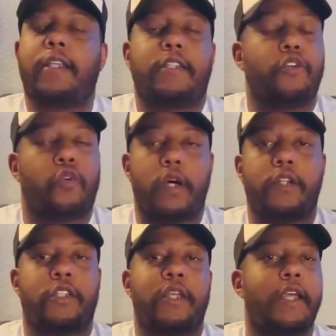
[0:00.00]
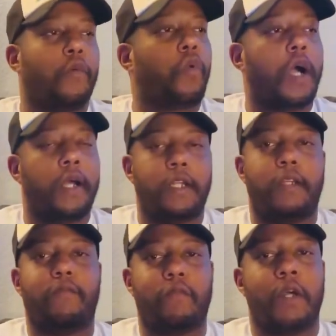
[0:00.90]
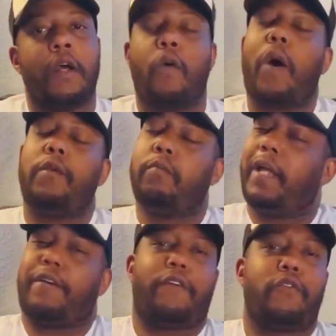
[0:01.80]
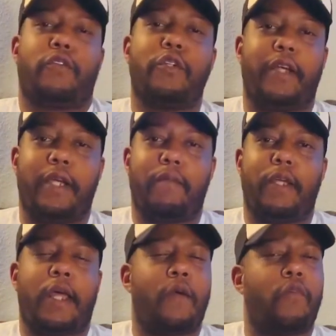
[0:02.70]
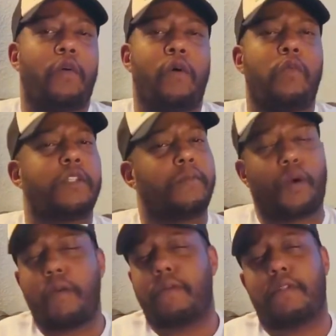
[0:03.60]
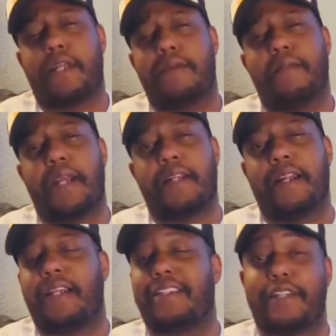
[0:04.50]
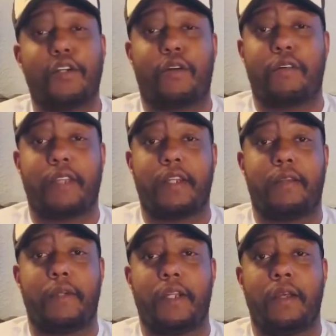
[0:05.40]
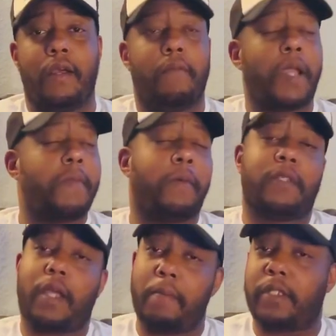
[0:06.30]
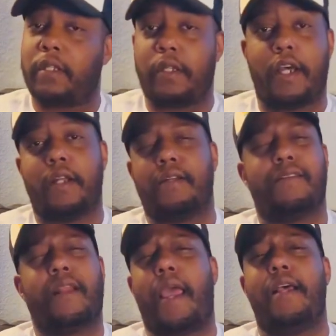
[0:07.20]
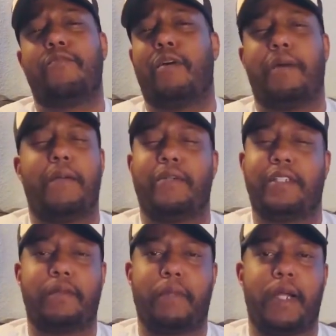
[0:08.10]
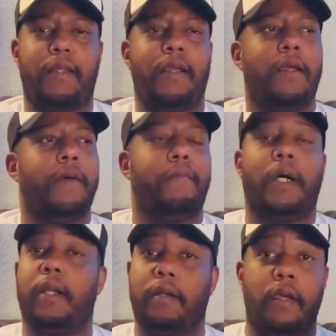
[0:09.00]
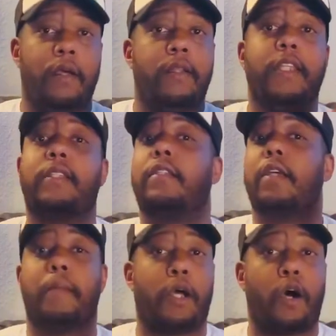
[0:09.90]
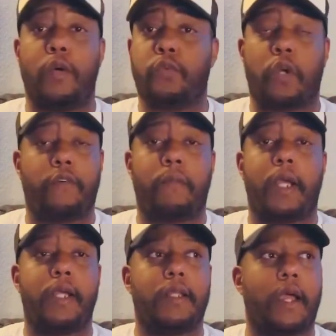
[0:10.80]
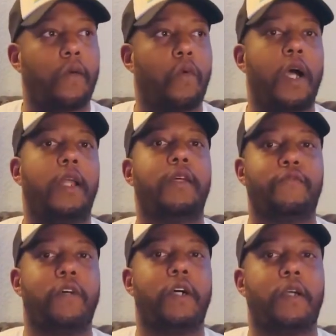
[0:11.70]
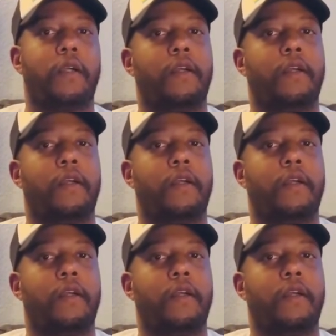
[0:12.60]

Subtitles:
still don't understand why do black folks do that, man? Like what was the purpose of that back then? I still don't get it, man. Maybe I'm gonna sit down and ask my mom or somebody. But this is something that always went over my head. Like, why the fuck